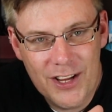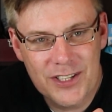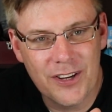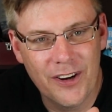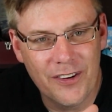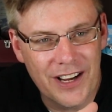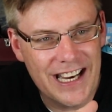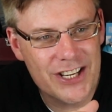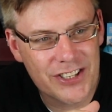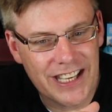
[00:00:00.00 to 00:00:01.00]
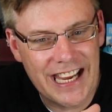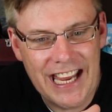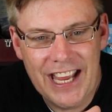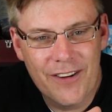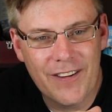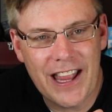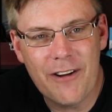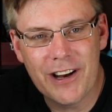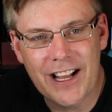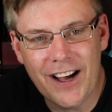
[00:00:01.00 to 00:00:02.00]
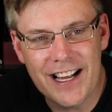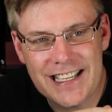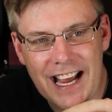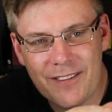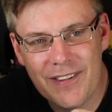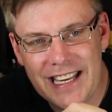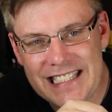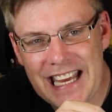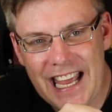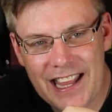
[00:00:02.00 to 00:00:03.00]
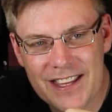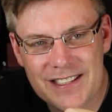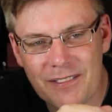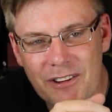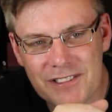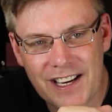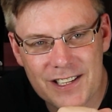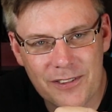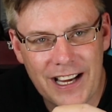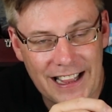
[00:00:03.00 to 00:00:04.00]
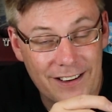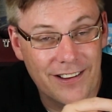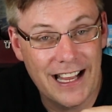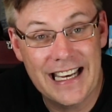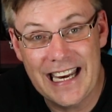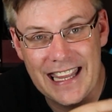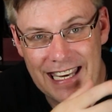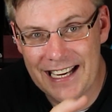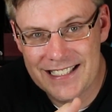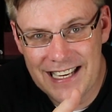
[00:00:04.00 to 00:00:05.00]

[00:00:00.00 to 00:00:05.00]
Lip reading: So initially, when they would contact me and say that something was on its way, literally I'd get it the next